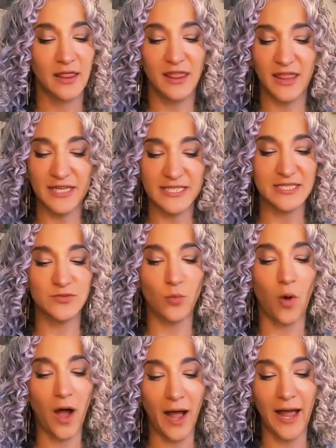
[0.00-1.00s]
this
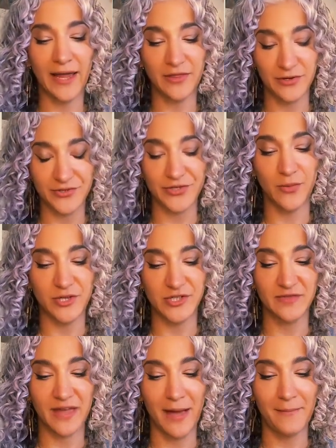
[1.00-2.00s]
is why there's so
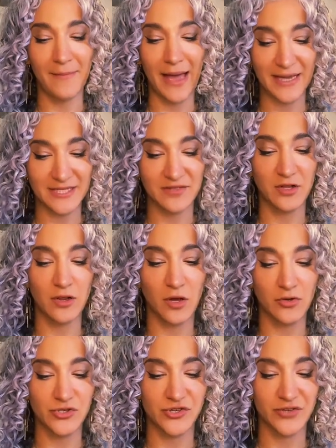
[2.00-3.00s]
much of that massive
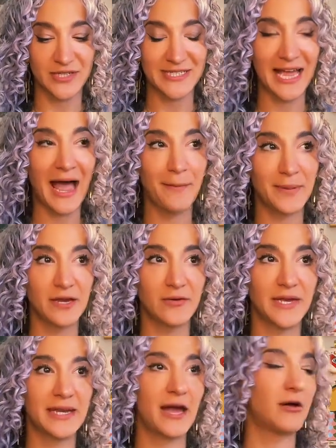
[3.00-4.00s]
closure that's happening
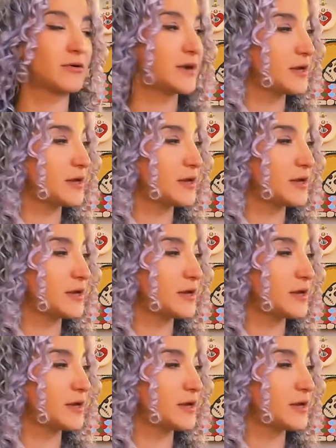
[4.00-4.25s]
right now